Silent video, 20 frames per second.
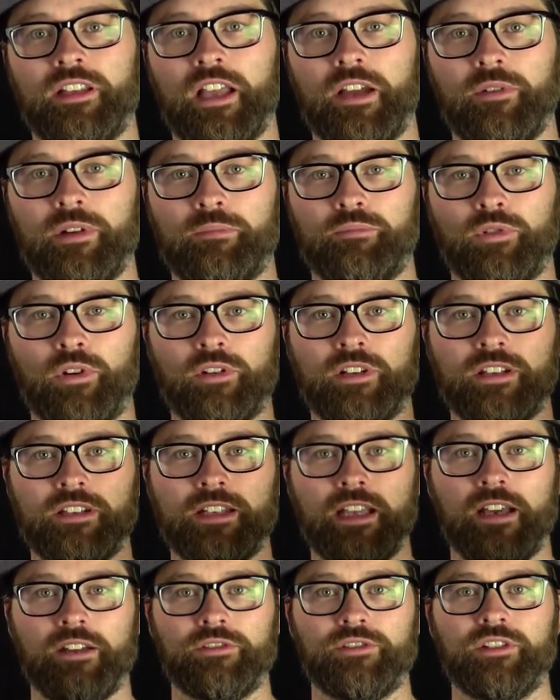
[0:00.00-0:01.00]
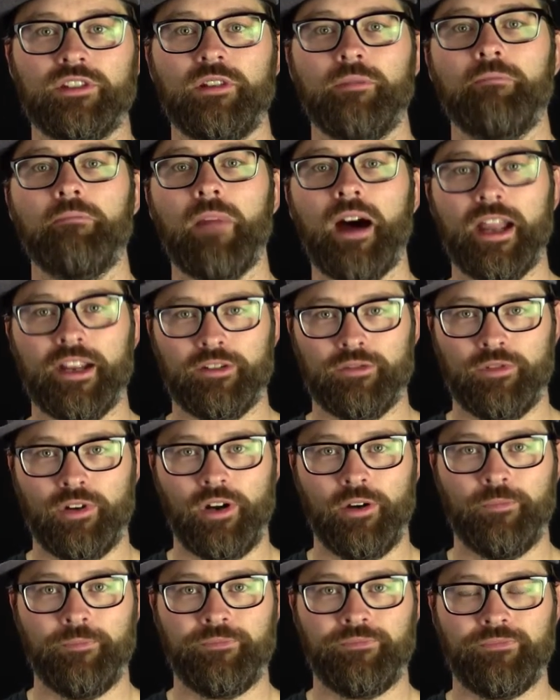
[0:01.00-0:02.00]
and we broke it down to the
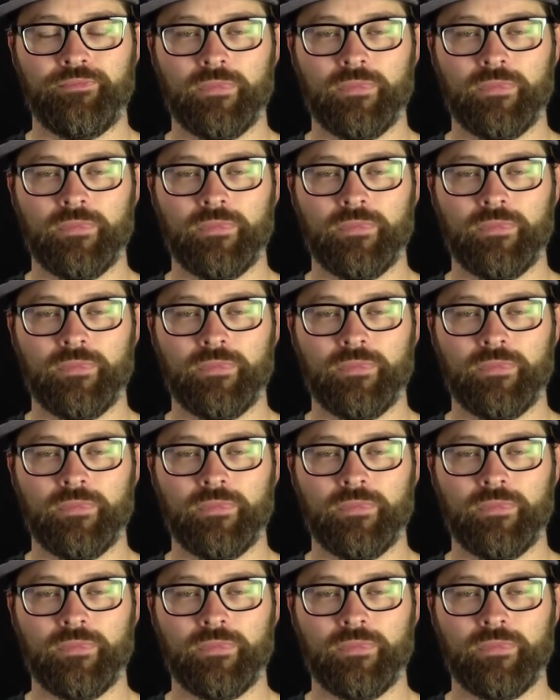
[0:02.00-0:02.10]
micro.